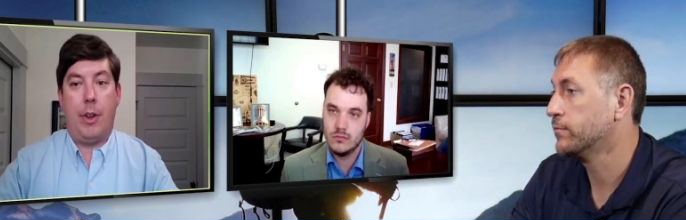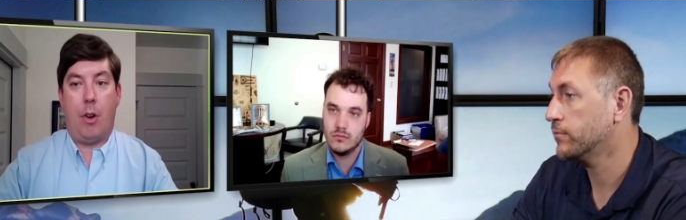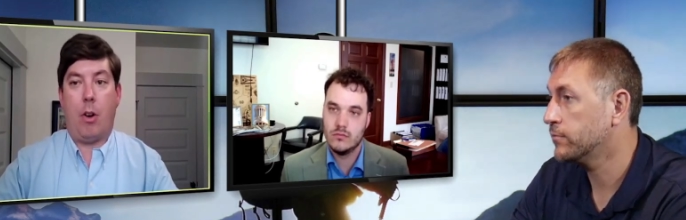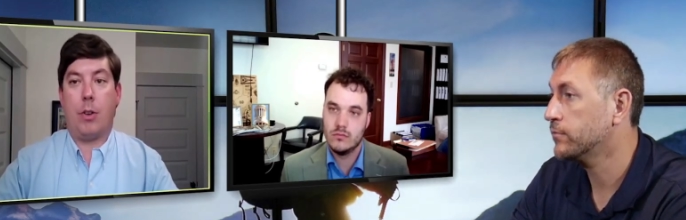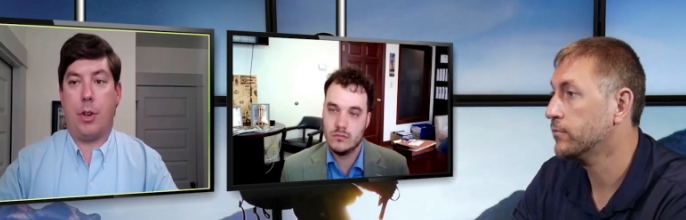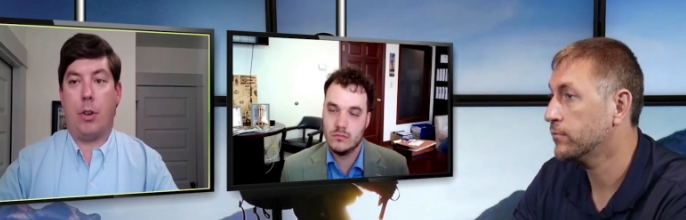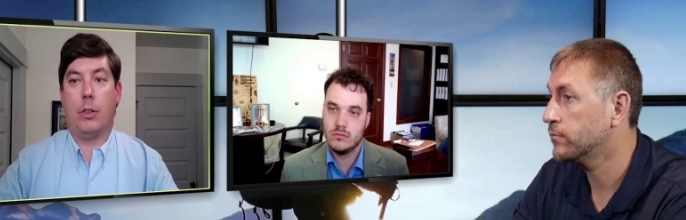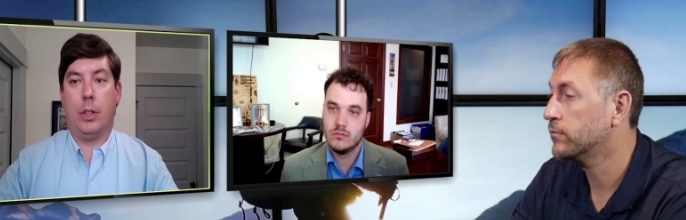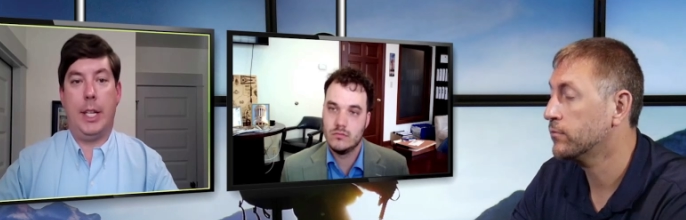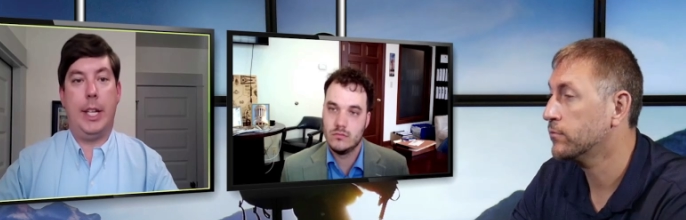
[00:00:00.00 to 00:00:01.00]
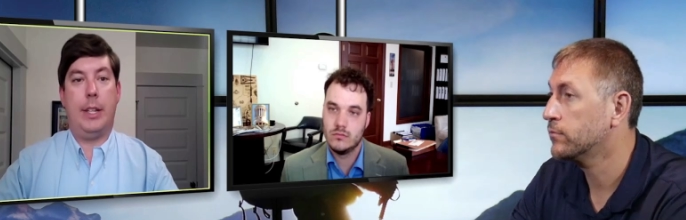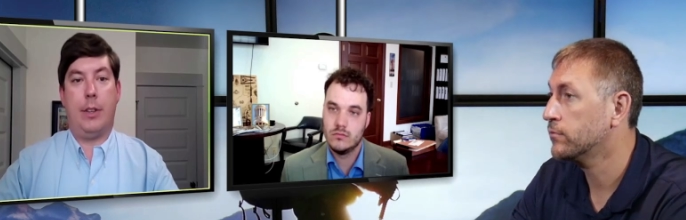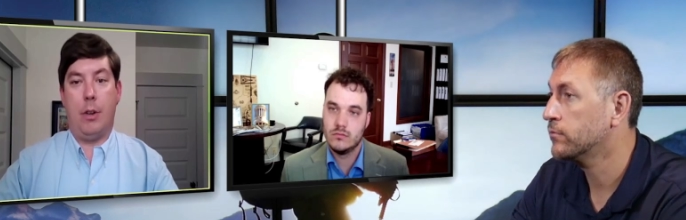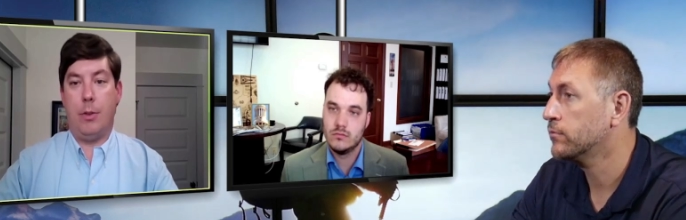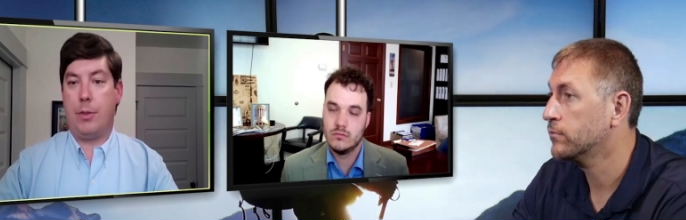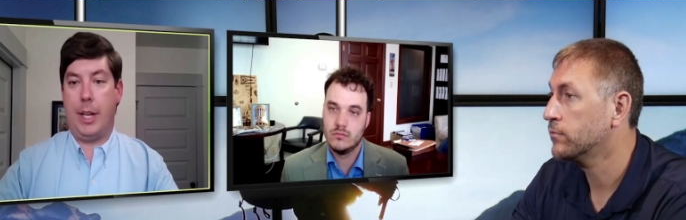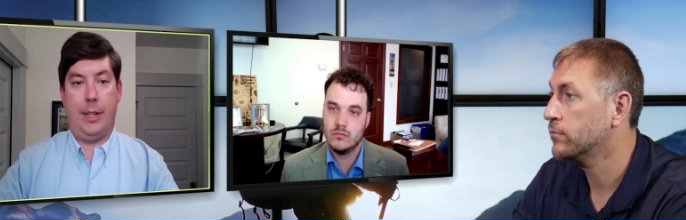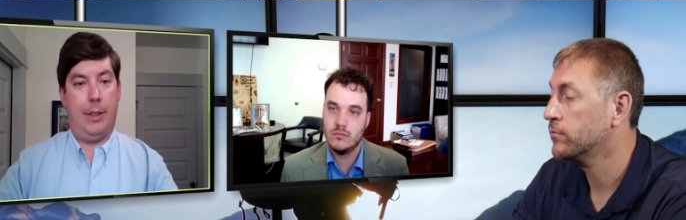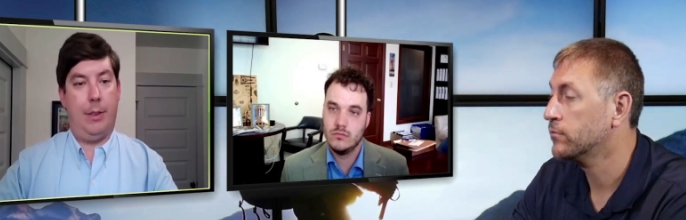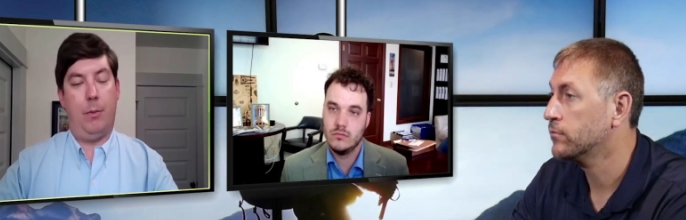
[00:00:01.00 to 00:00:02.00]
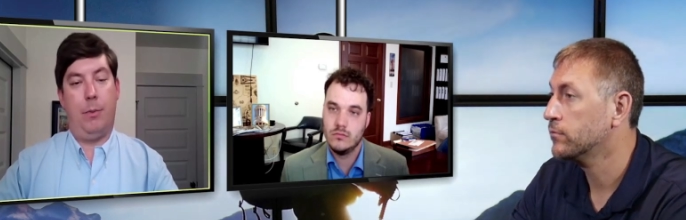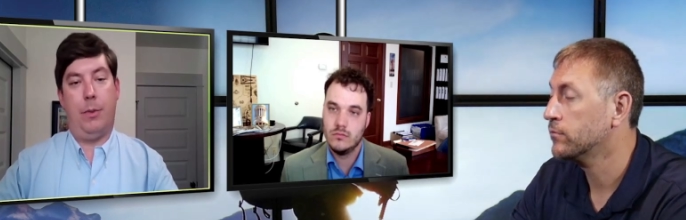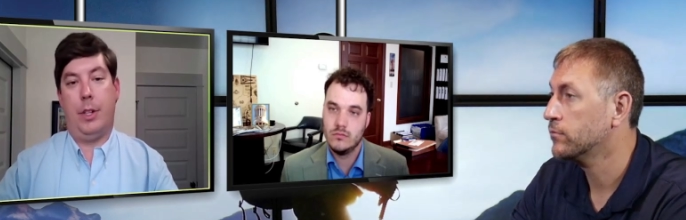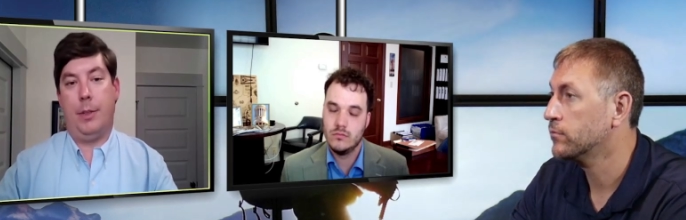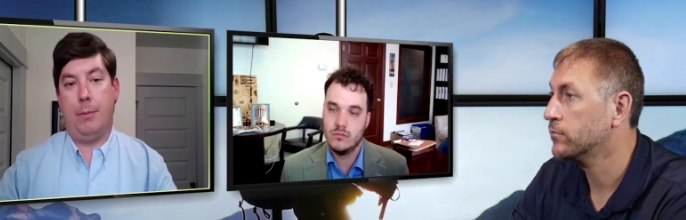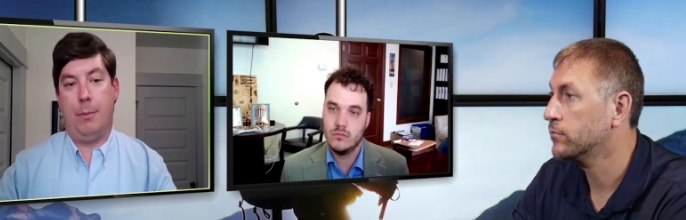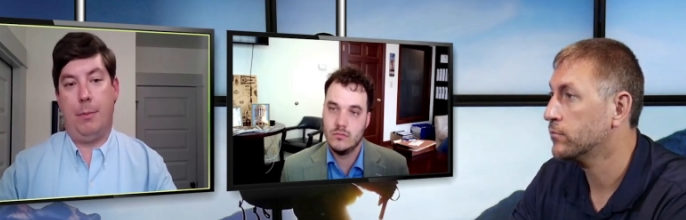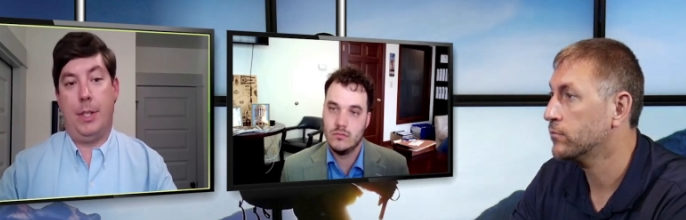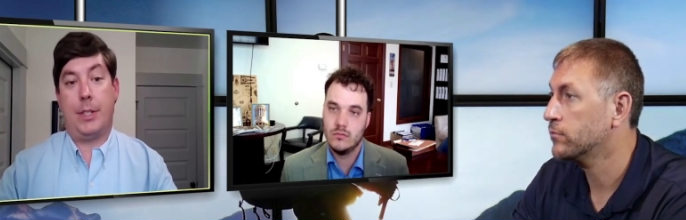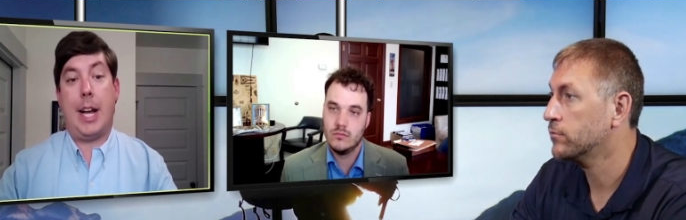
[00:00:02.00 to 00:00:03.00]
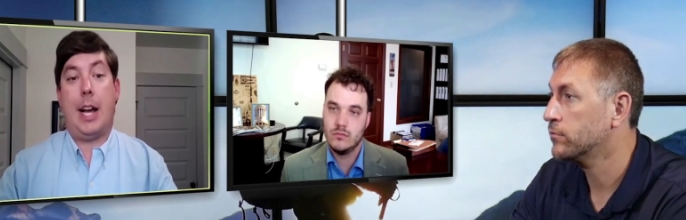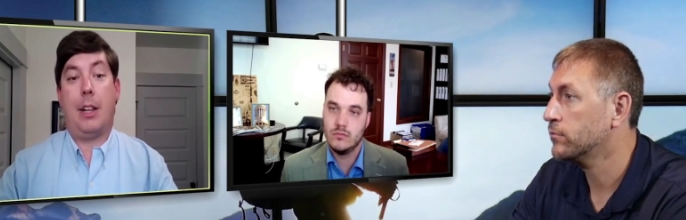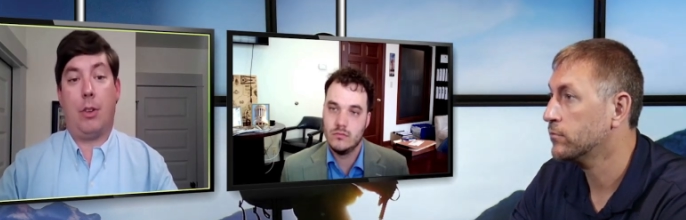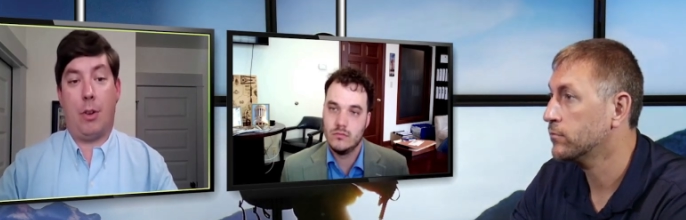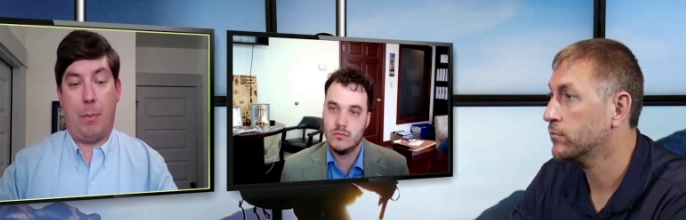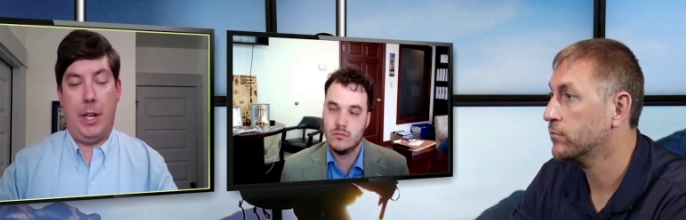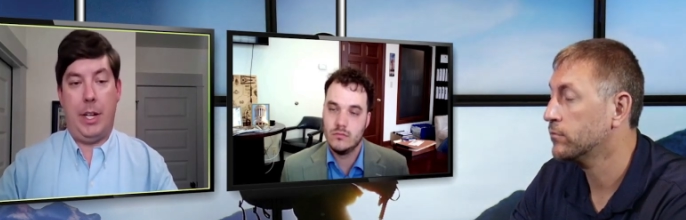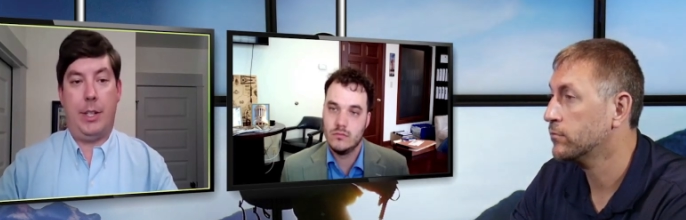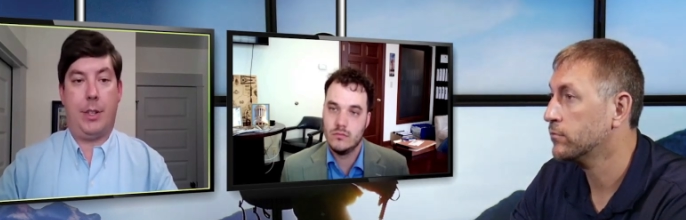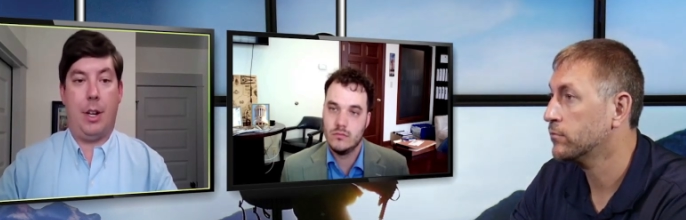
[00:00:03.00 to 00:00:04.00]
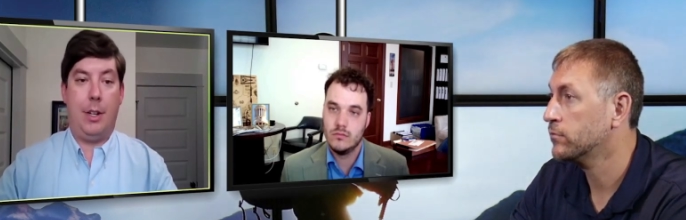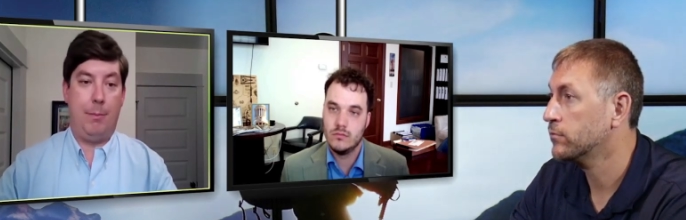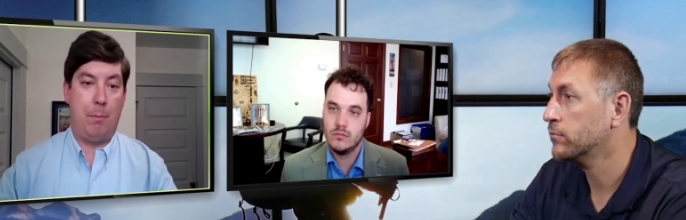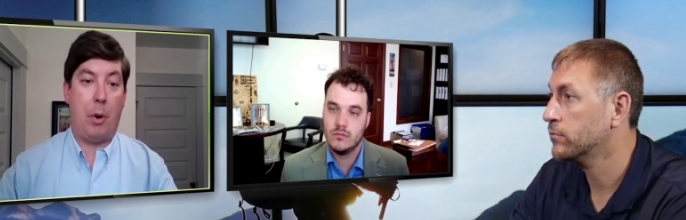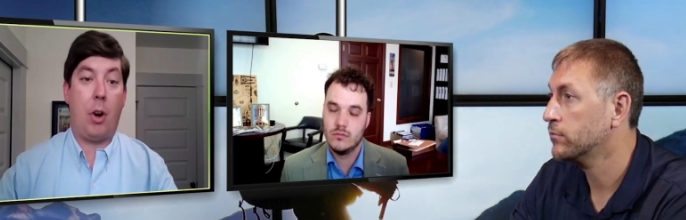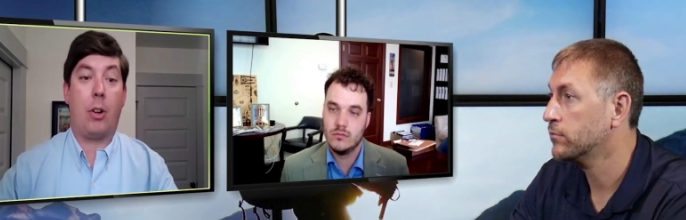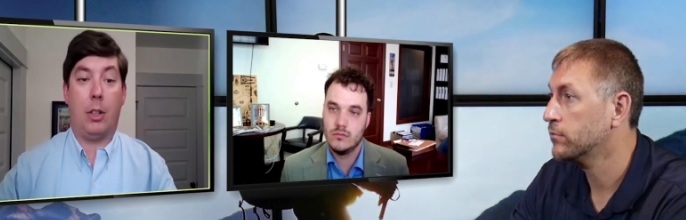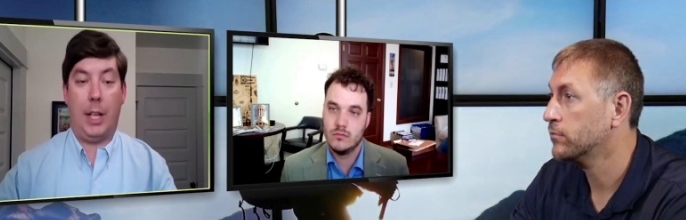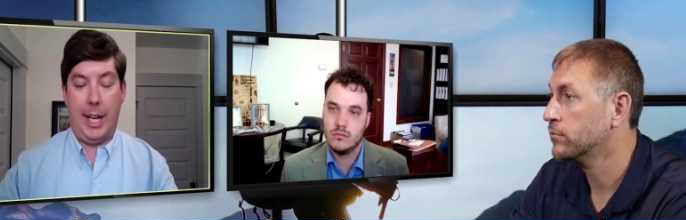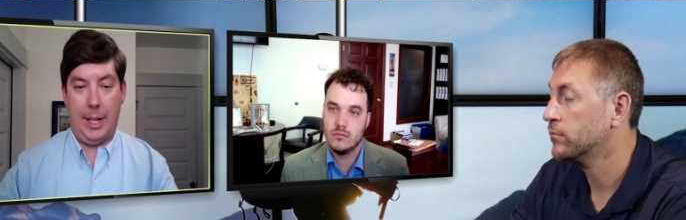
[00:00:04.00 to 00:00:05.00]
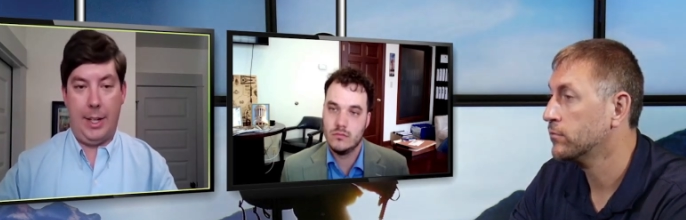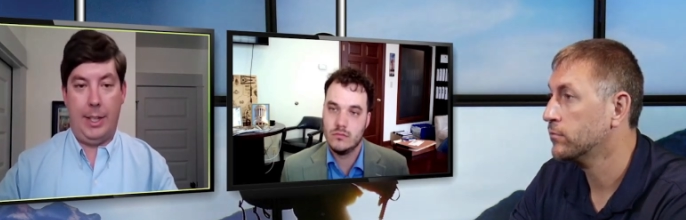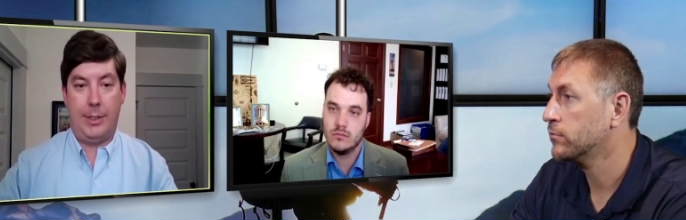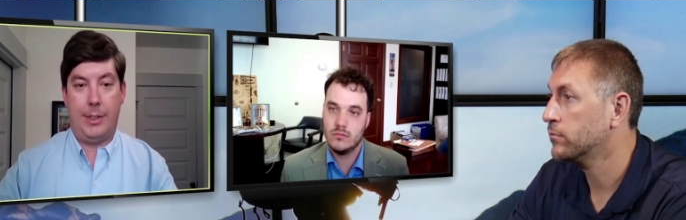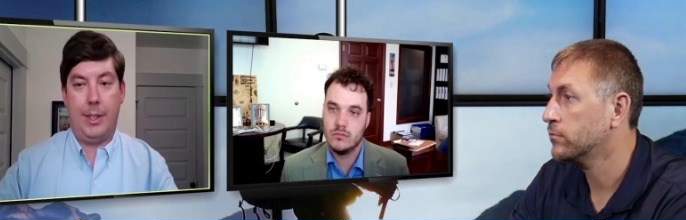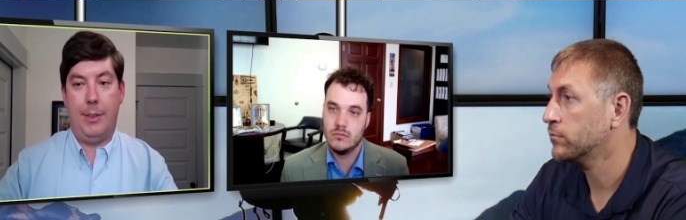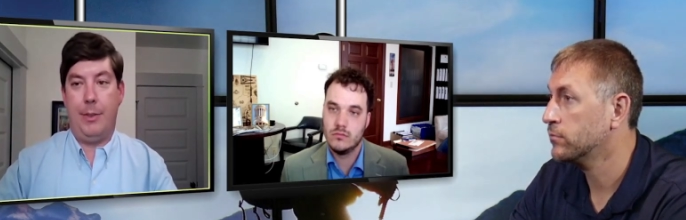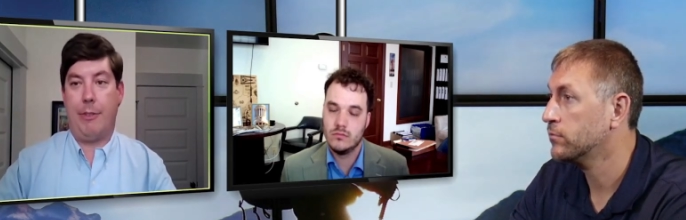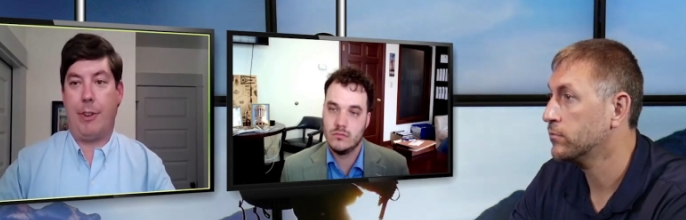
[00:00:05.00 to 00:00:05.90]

Speaker 1: there are certainly those it, the this tyler opinion is going to percolate is the the